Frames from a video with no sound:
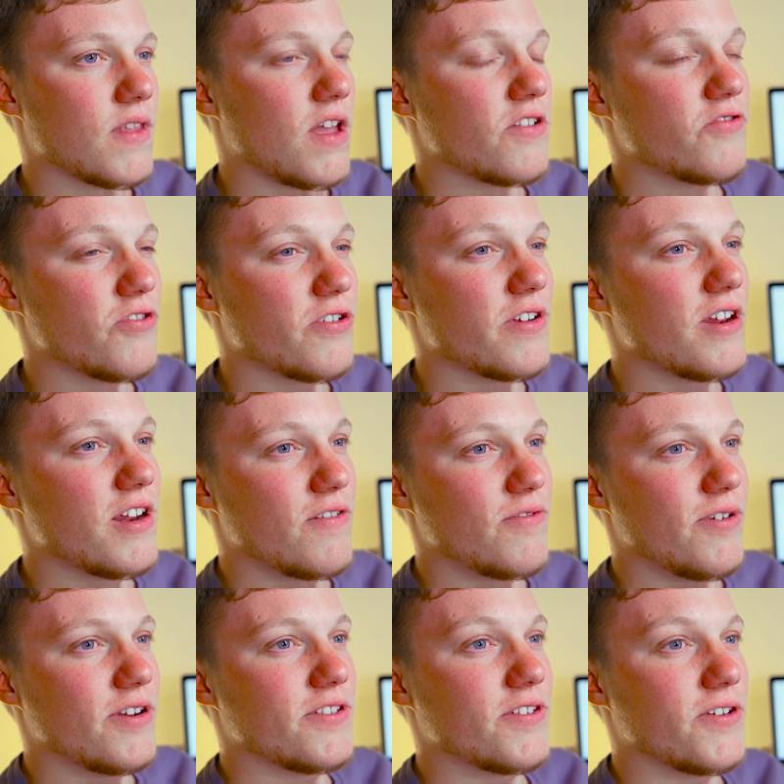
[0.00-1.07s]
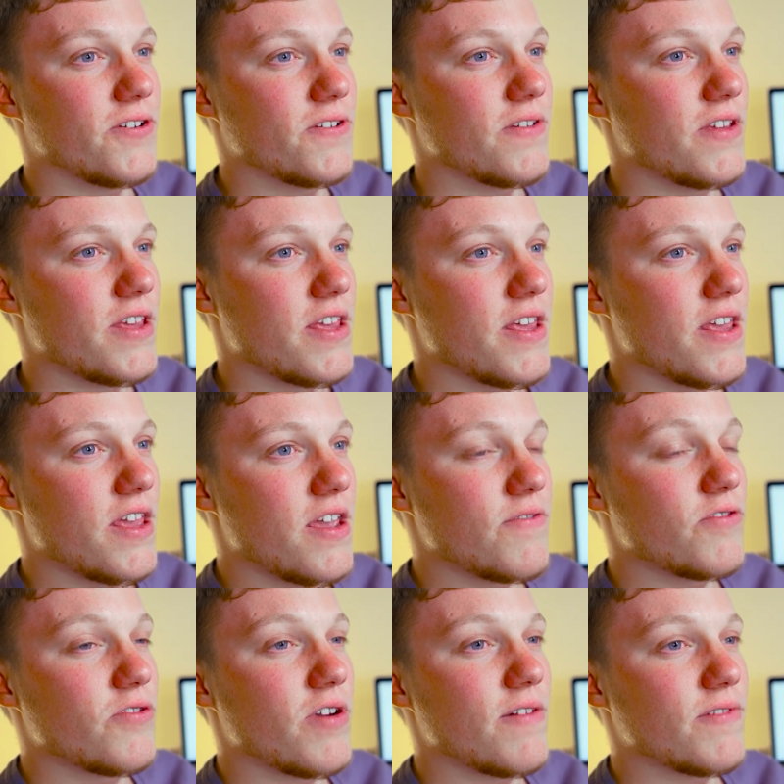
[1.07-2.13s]
I truly love what I do.
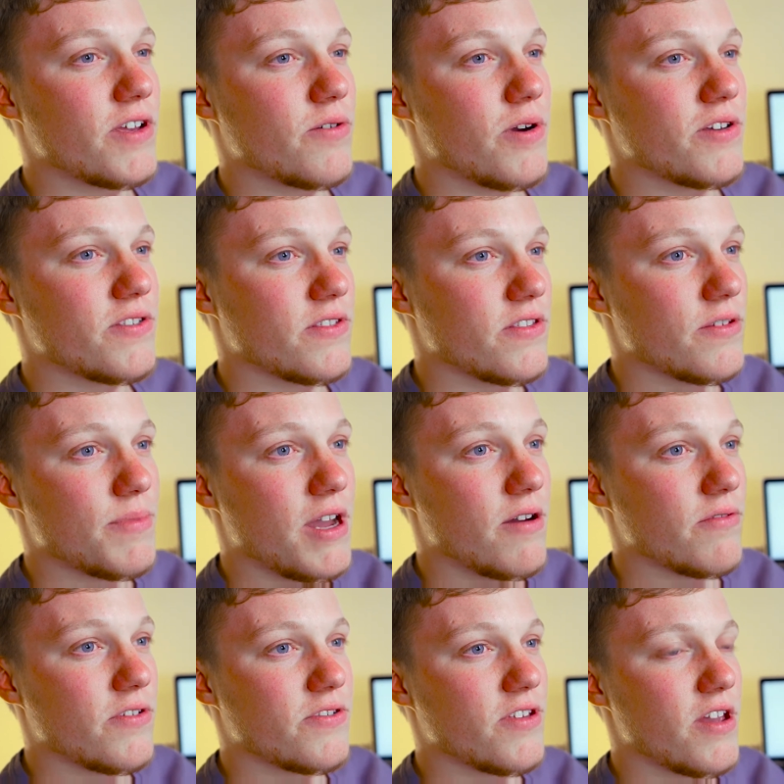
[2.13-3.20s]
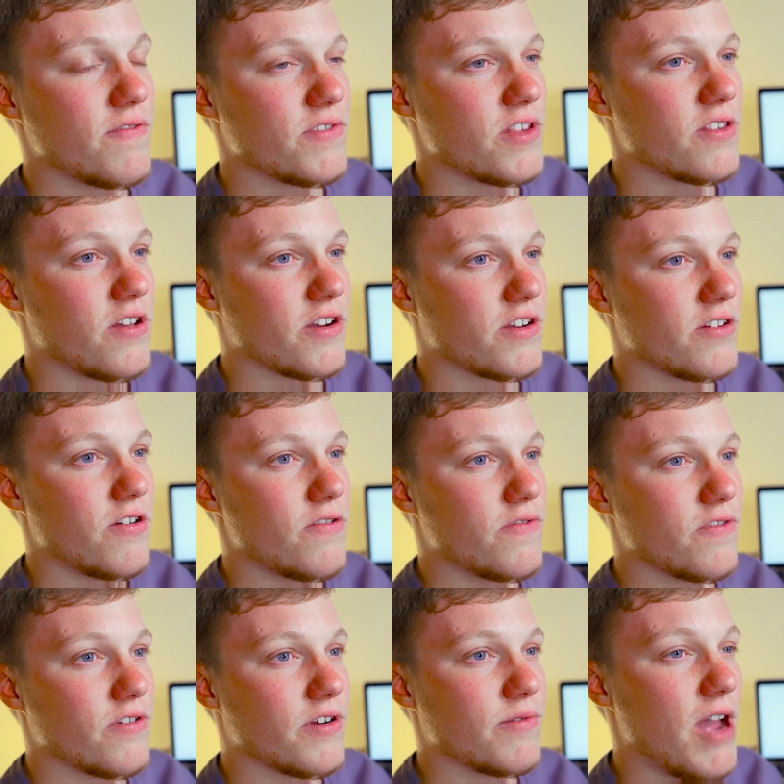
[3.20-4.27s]
If you do have any questions about the services I can
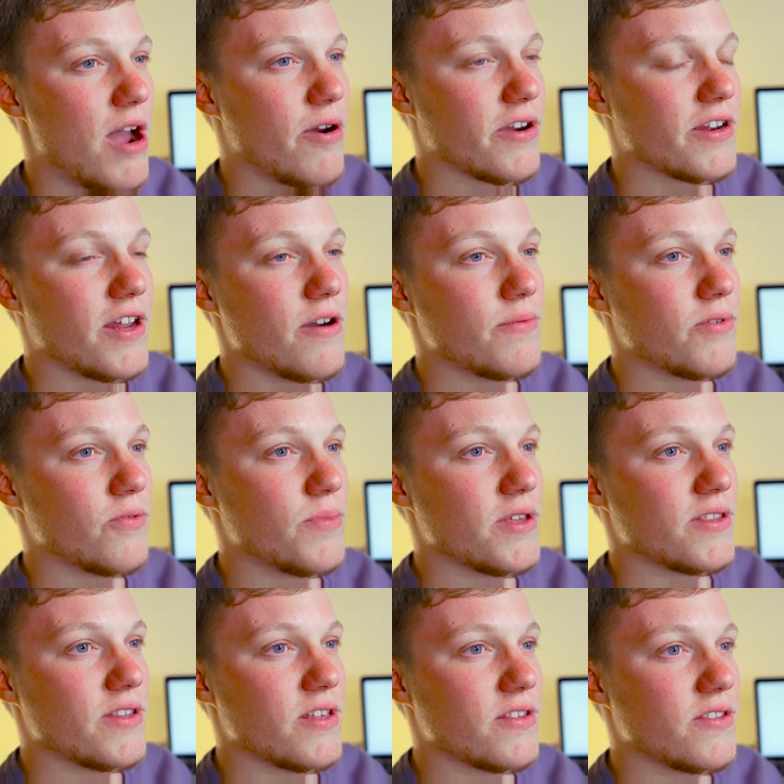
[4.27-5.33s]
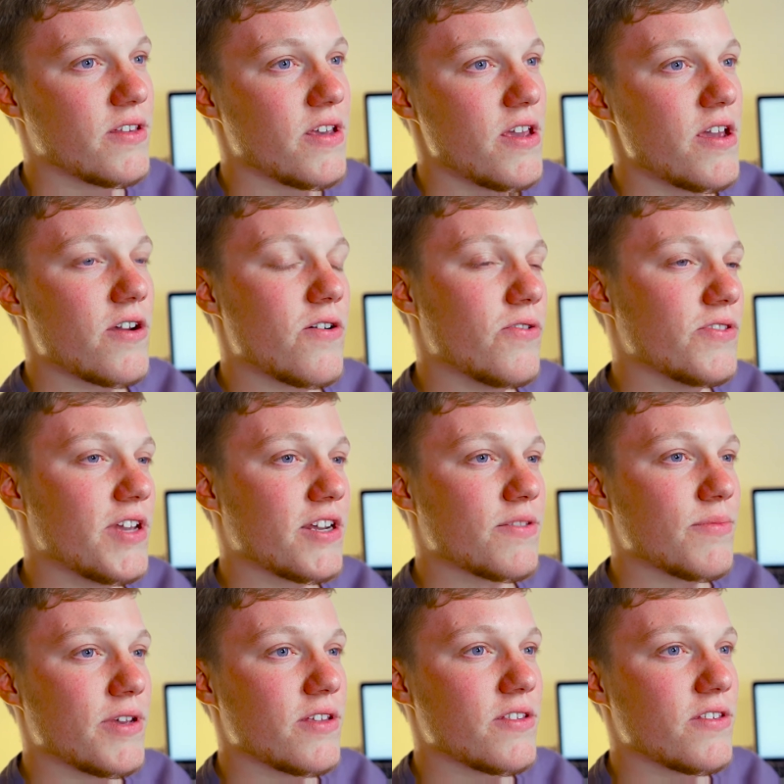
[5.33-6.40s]
offer and how I can help your business,
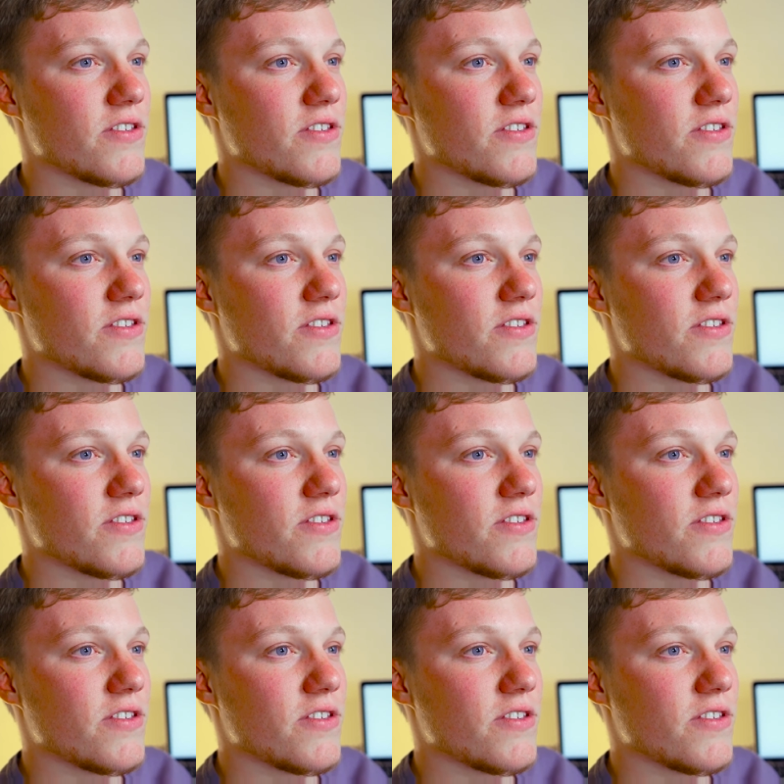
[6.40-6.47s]
contact me at